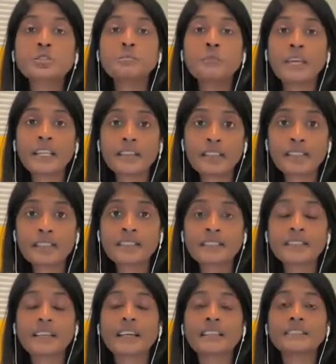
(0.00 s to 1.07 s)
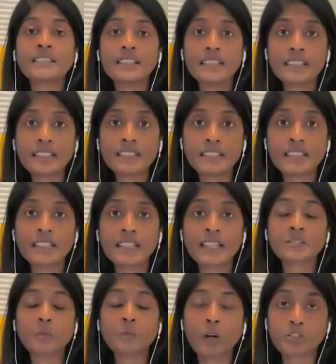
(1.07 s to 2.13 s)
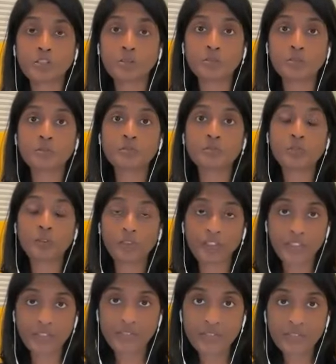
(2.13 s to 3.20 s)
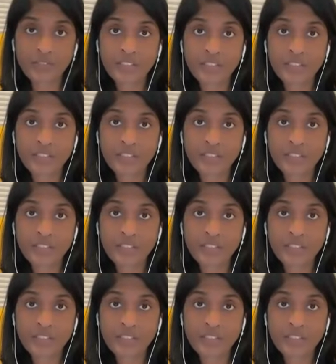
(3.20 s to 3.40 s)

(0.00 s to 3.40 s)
to make this as easy as possible for you.